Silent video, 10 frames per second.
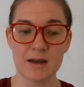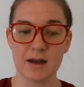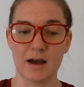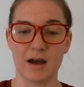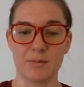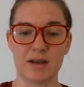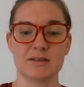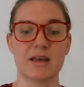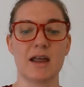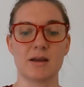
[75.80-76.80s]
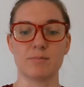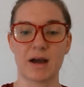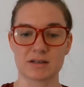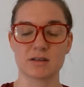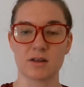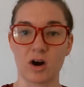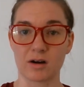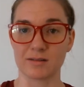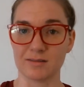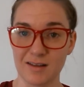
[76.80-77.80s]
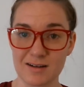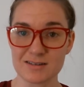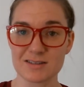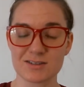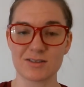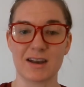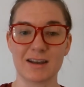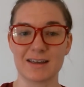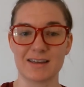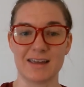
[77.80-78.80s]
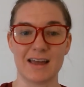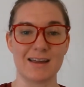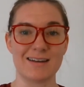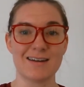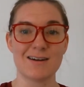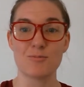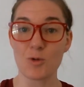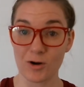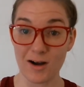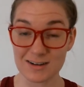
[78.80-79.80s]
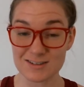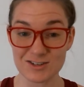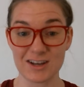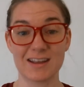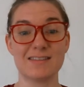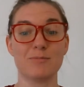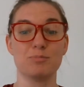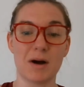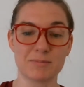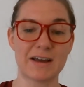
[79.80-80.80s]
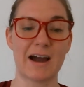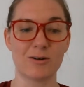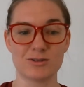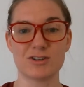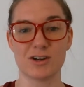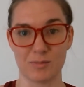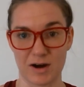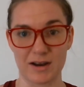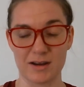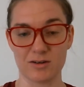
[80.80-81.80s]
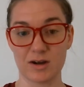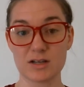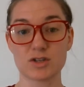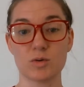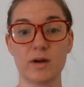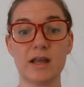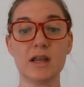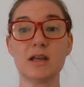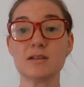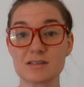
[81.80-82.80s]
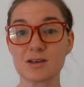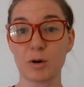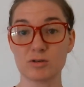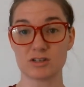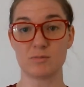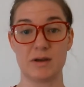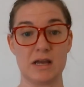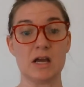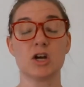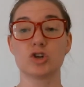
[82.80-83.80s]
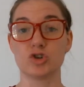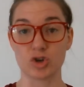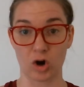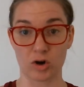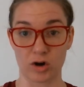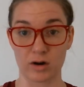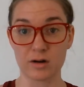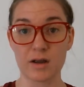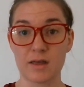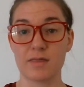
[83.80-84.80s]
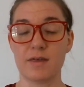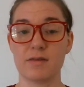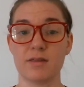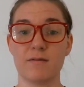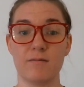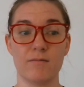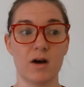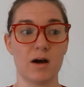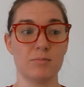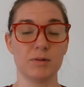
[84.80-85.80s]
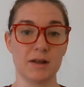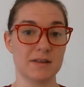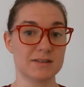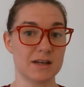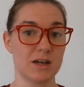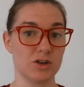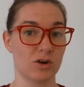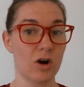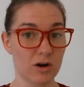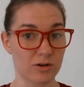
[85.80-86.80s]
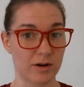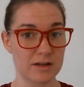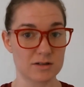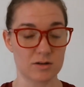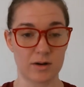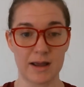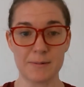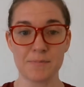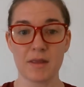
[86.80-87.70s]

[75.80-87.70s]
and is heading back to the heart and lungs so that it can get more oxygen and then pumped out to your body. Okay, so it is supposed to be darker than the blood that's in your arteries. Okay,